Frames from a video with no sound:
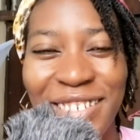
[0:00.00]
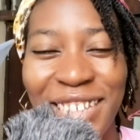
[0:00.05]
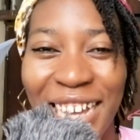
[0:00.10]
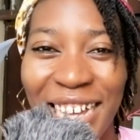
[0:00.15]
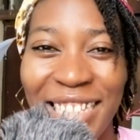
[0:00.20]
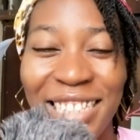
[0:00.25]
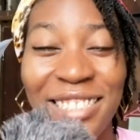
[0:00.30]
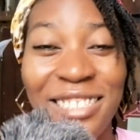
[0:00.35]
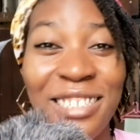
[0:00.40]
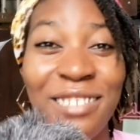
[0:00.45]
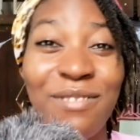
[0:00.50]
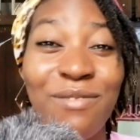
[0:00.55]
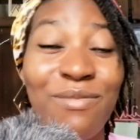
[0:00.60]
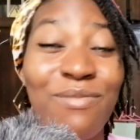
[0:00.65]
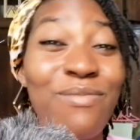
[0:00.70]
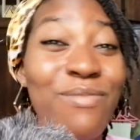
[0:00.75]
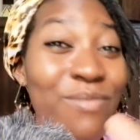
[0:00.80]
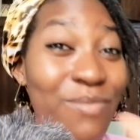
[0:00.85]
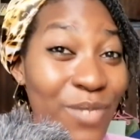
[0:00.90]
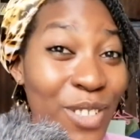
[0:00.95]
That's it.
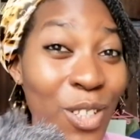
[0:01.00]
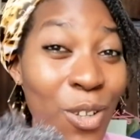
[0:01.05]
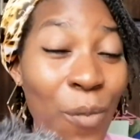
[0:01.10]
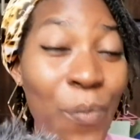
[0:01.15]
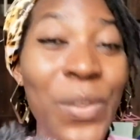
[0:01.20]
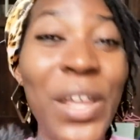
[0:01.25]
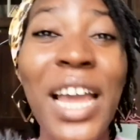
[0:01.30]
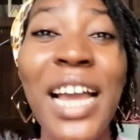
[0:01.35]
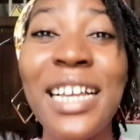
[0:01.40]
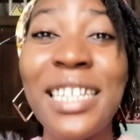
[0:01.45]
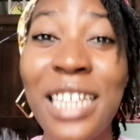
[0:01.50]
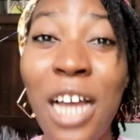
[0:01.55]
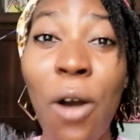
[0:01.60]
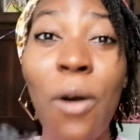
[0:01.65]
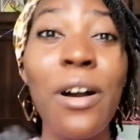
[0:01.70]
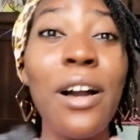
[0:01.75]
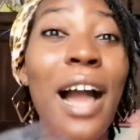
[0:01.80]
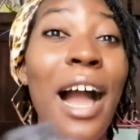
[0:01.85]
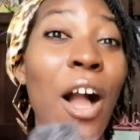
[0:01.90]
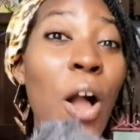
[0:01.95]

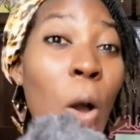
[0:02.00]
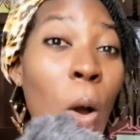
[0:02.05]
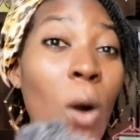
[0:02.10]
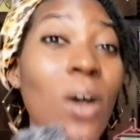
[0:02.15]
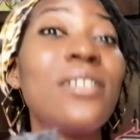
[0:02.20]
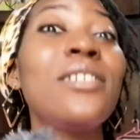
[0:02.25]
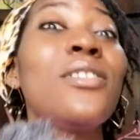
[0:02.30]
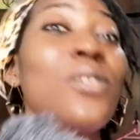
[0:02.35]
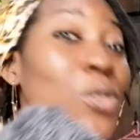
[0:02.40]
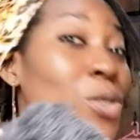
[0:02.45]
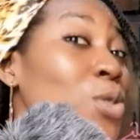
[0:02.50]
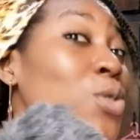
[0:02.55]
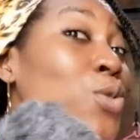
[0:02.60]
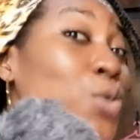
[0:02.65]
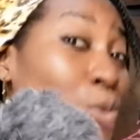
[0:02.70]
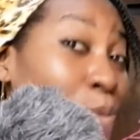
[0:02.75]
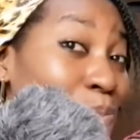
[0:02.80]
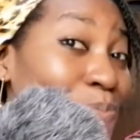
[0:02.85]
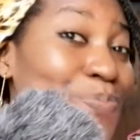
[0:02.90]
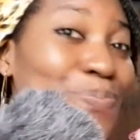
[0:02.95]
Now, according
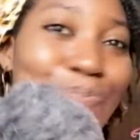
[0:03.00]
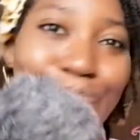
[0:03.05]
to,